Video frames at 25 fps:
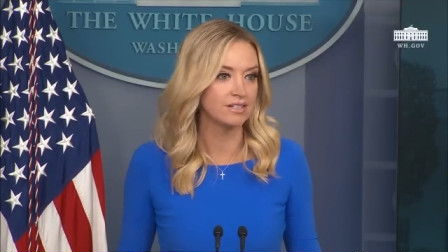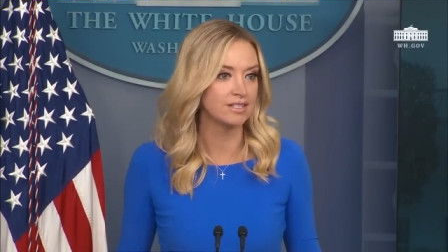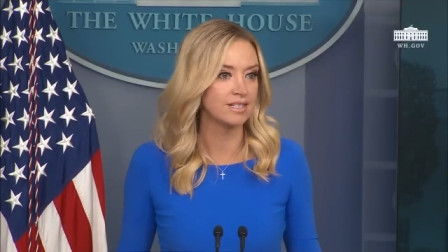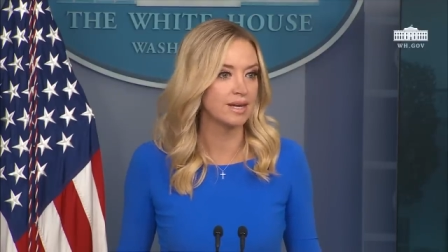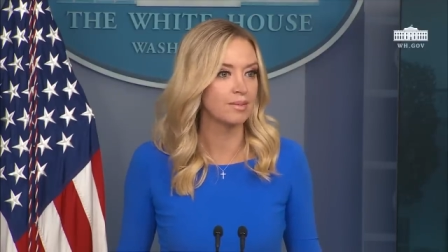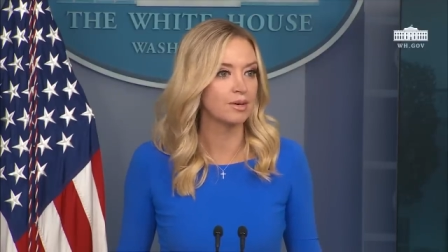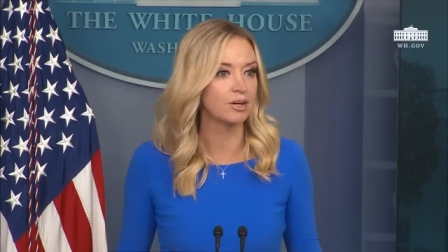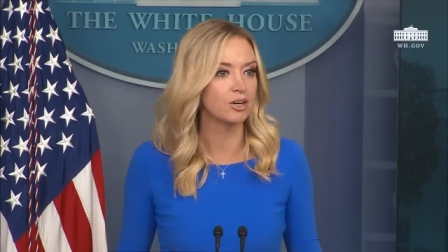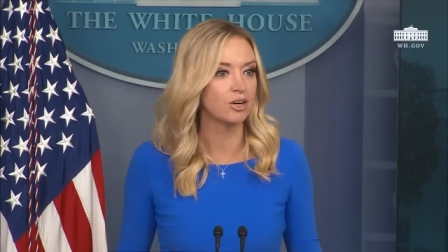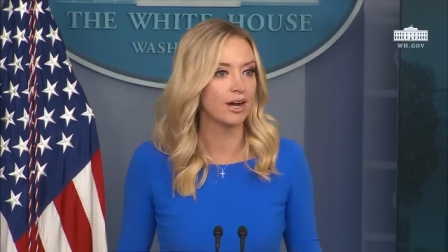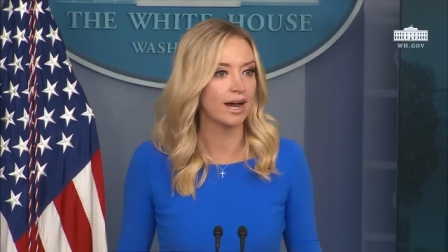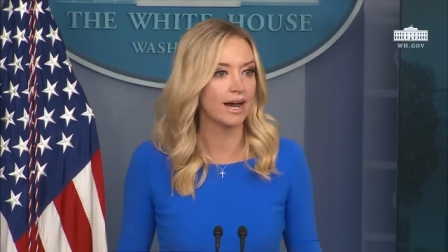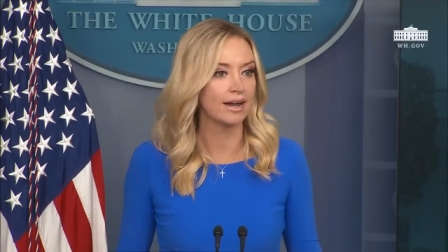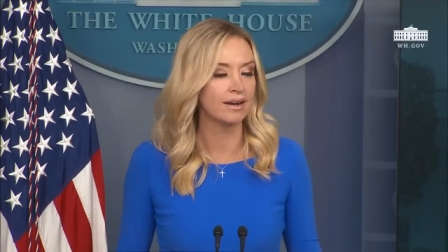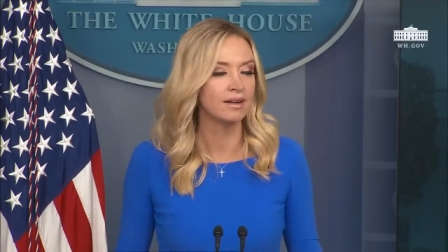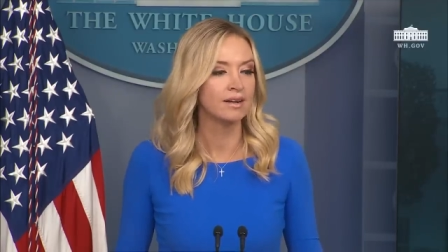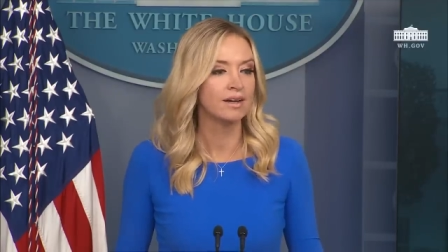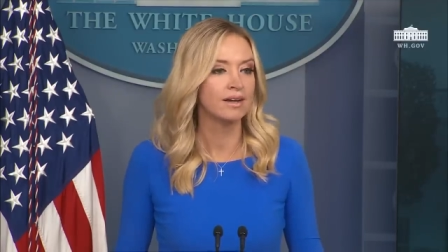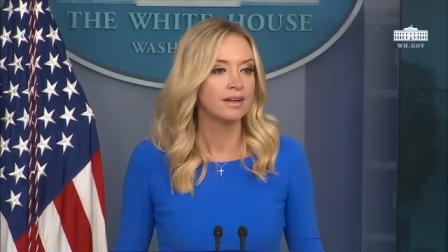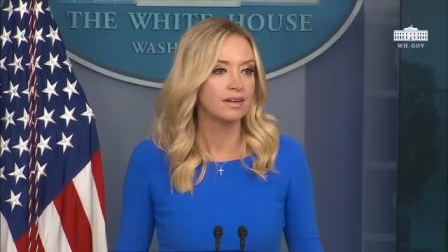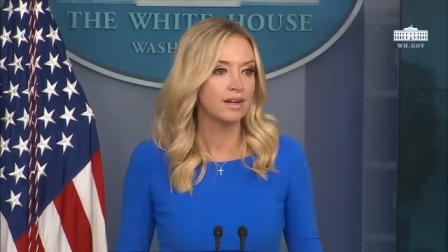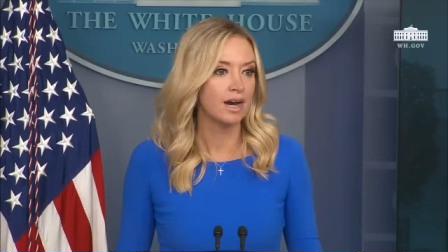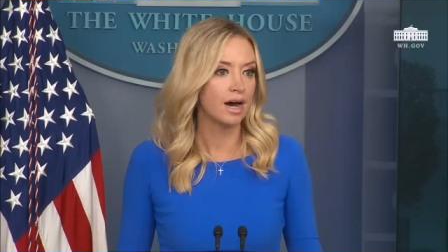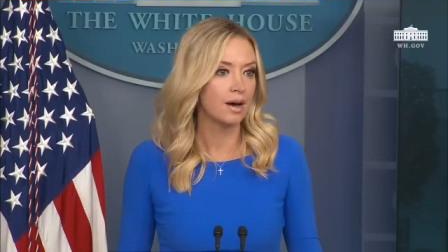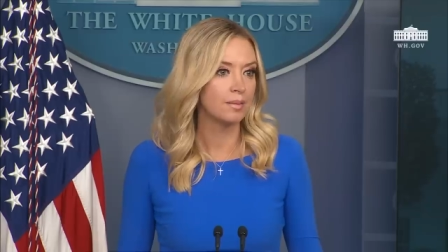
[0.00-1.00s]
Democrat
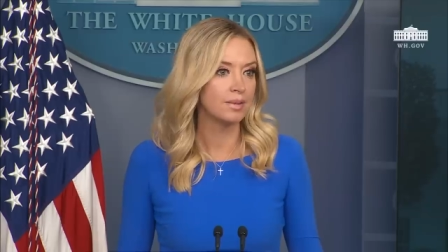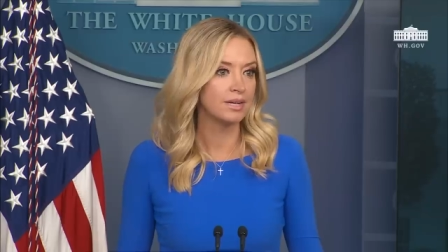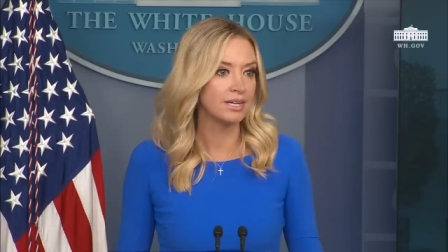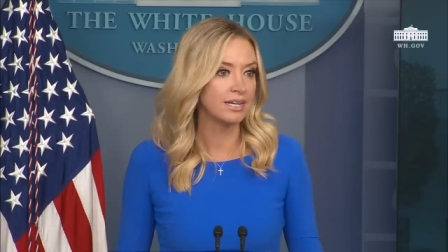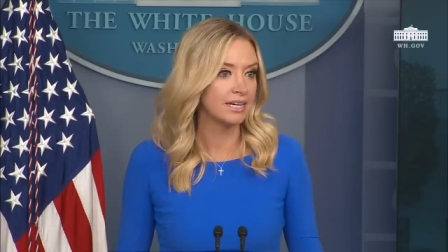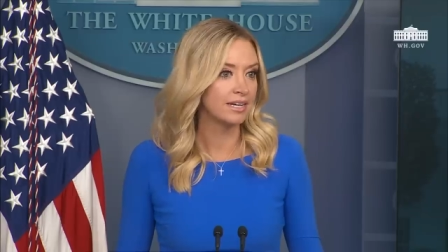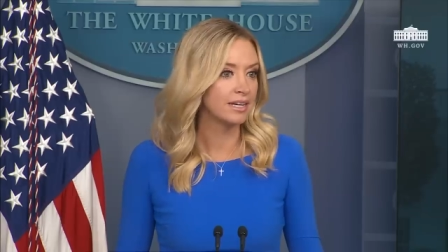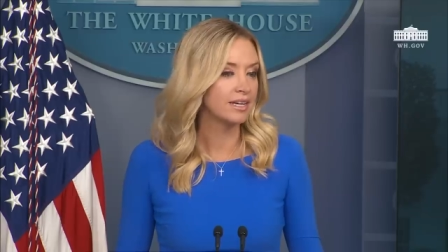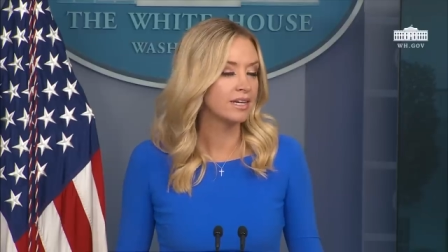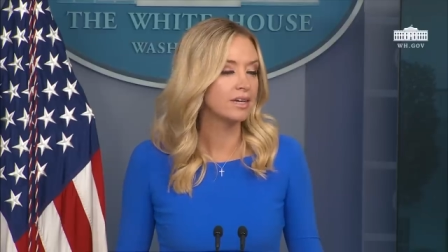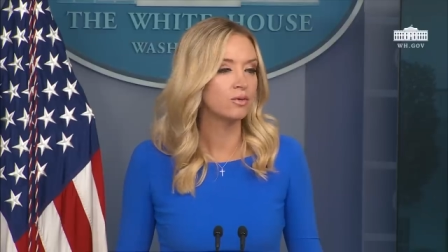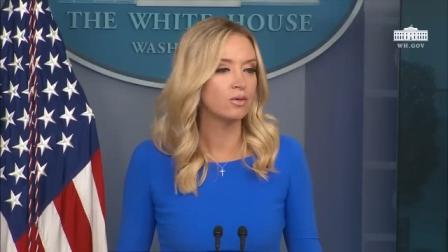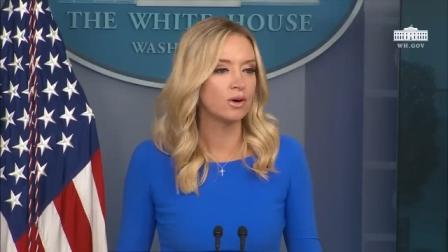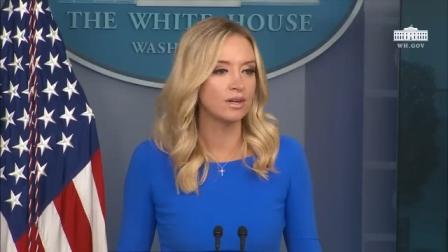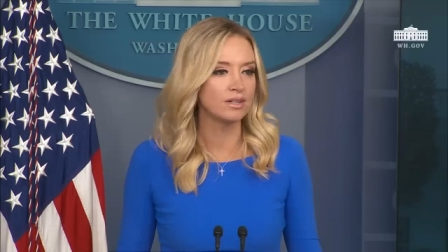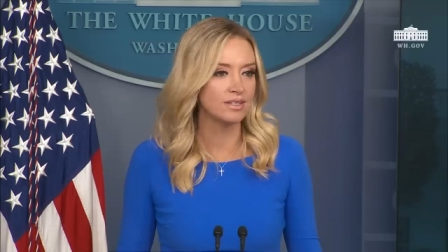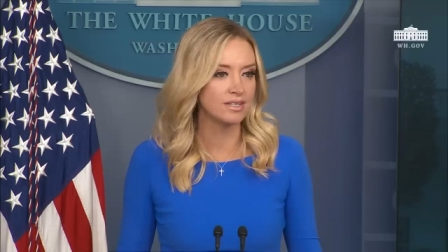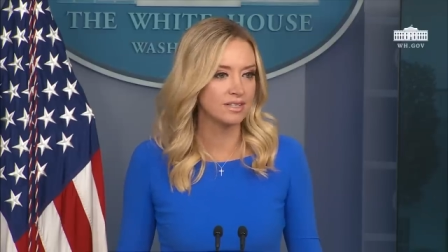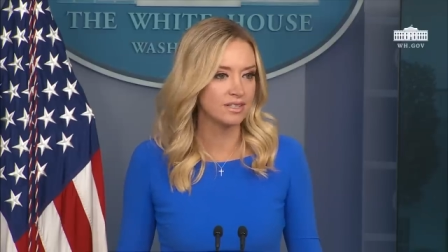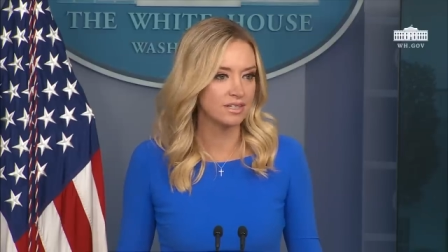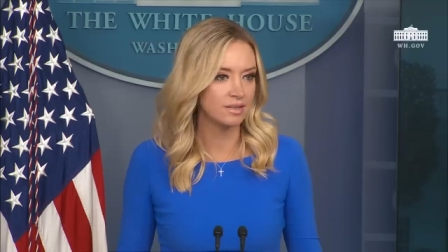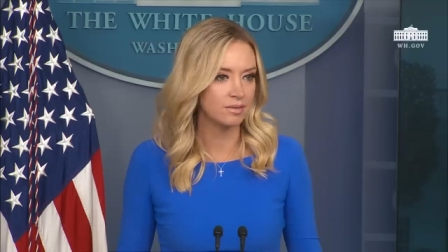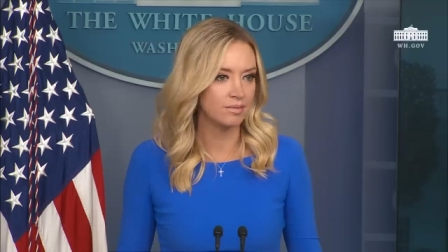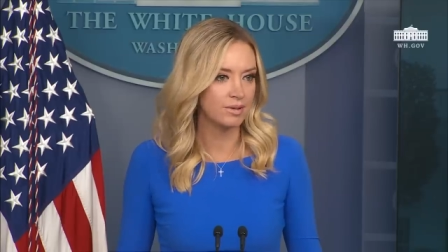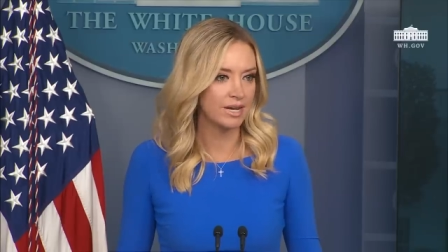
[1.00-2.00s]
nominee. He wants
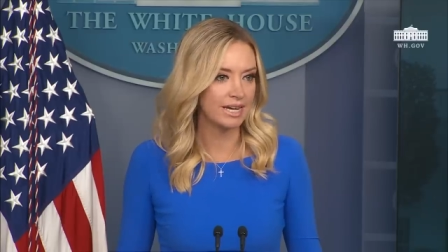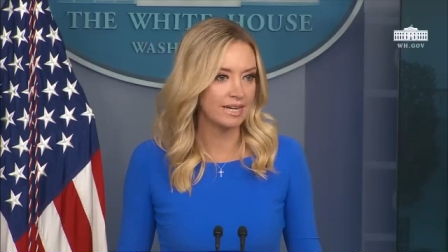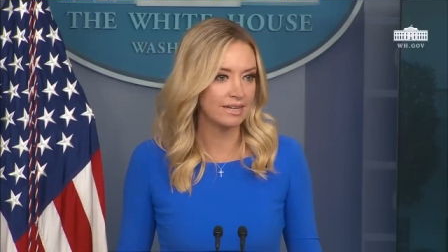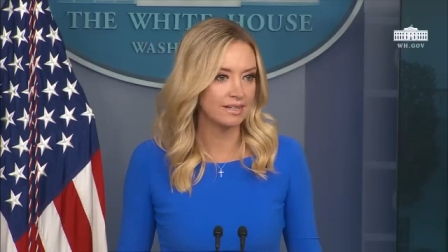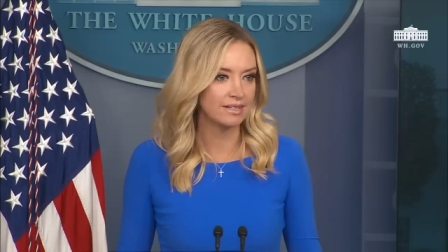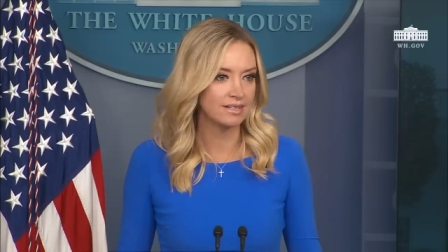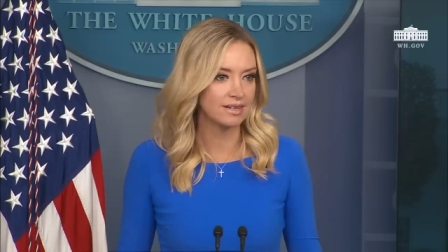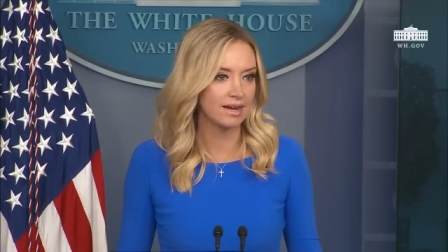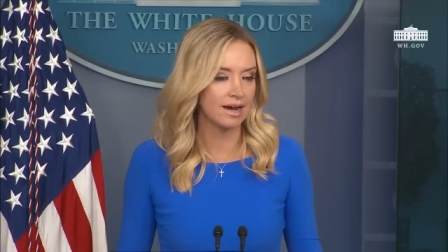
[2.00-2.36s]
to debate.